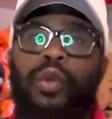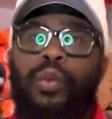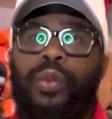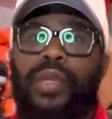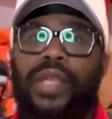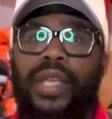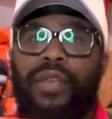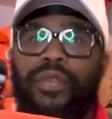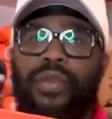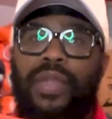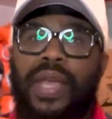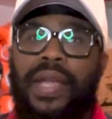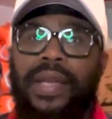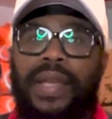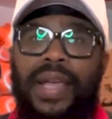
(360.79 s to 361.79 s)
We gave you
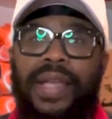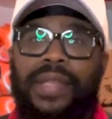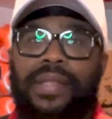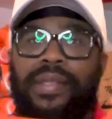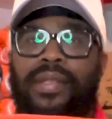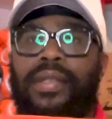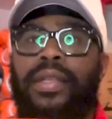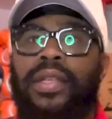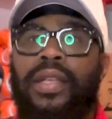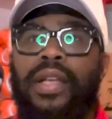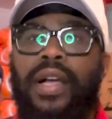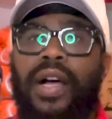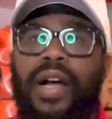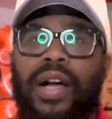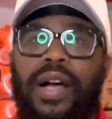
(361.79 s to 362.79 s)
that nice,
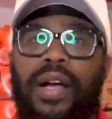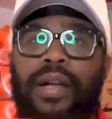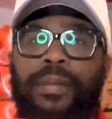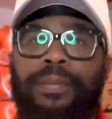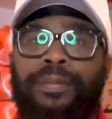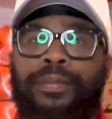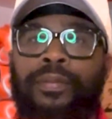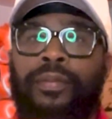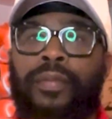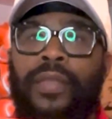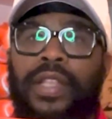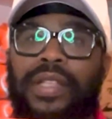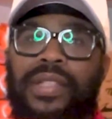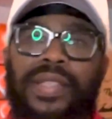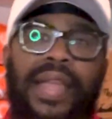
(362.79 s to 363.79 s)

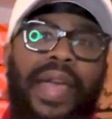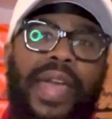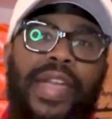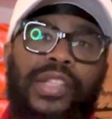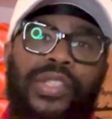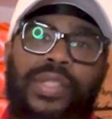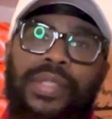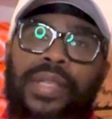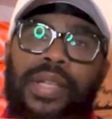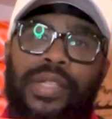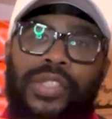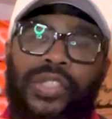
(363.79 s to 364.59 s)
just that extra touch. So